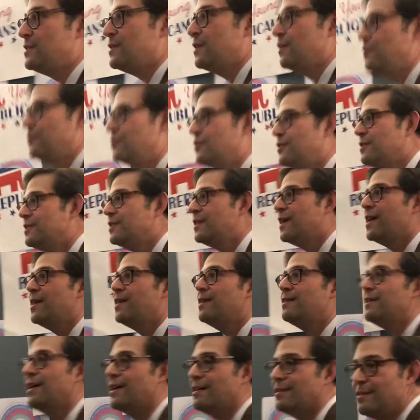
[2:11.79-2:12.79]
so I should say
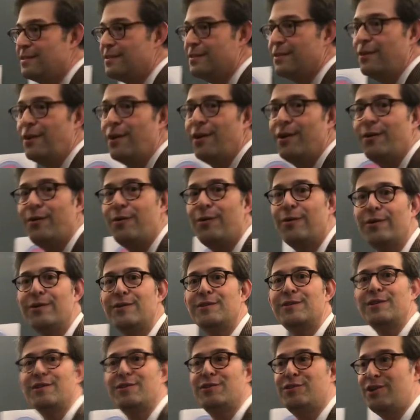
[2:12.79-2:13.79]
the Texas
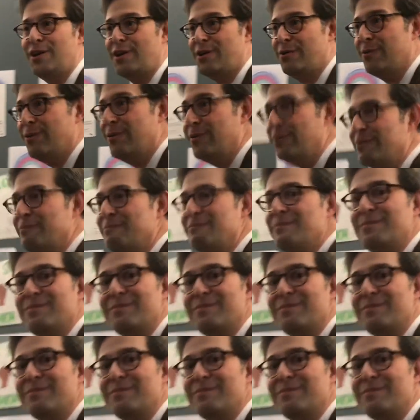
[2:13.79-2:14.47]
Longhorns in general.